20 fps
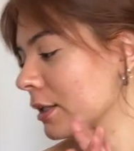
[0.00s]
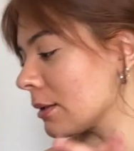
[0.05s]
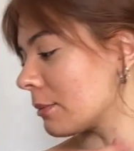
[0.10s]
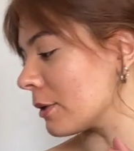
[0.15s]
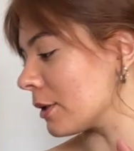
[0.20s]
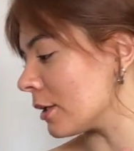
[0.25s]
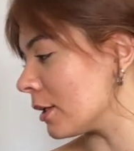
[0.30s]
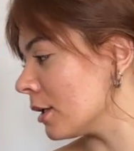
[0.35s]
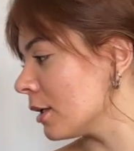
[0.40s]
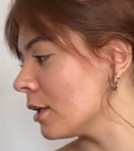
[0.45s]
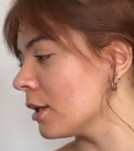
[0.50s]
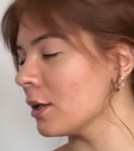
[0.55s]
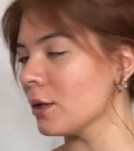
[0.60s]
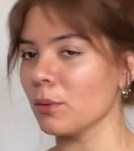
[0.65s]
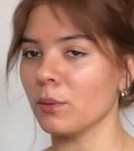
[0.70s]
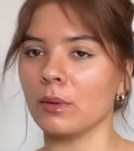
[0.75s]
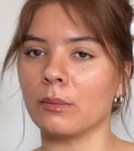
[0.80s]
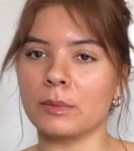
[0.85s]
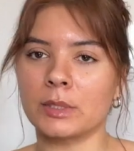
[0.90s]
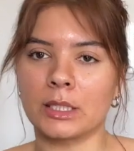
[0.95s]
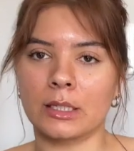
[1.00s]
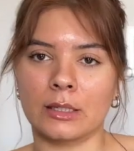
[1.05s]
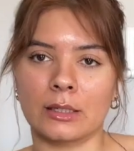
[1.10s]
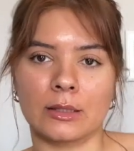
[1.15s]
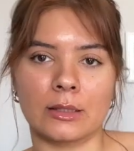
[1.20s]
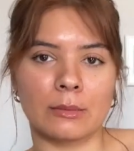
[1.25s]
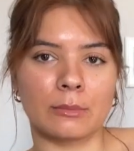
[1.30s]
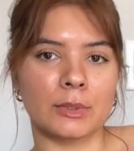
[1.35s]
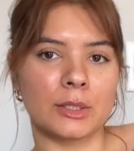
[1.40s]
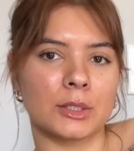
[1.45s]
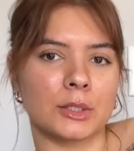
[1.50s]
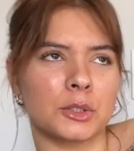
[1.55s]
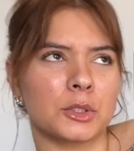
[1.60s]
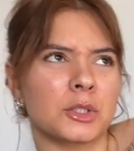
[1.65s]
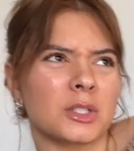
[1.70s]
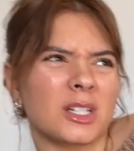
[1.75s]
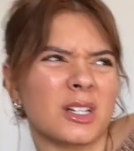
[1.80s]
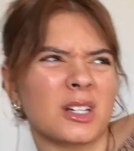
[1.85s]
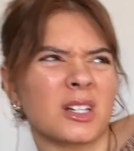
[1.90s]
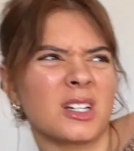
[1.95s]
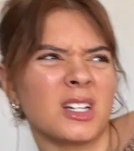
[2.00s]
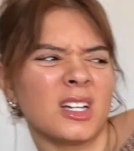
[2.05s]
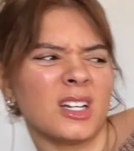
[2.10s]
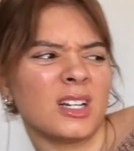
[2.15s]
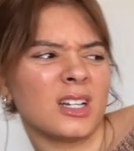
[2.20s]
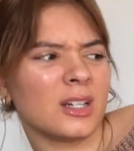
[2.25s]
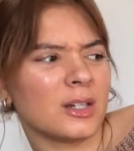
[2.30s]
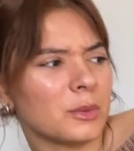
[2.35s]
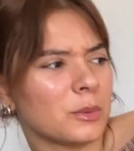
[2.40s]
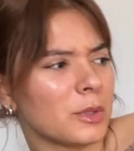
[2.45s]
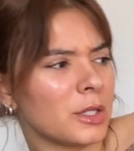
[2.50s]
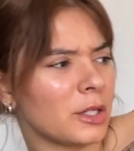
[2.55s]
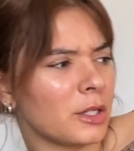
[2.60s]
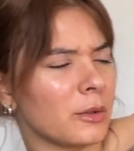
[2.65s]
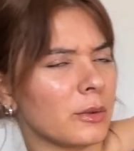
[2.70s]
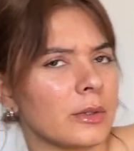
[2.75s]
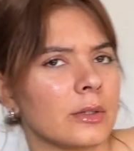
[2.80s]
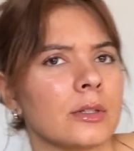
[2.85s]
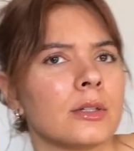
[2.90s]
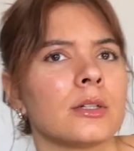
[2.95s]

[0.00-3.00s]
at me while I'm taking thumbnails. She's like, what are you doing?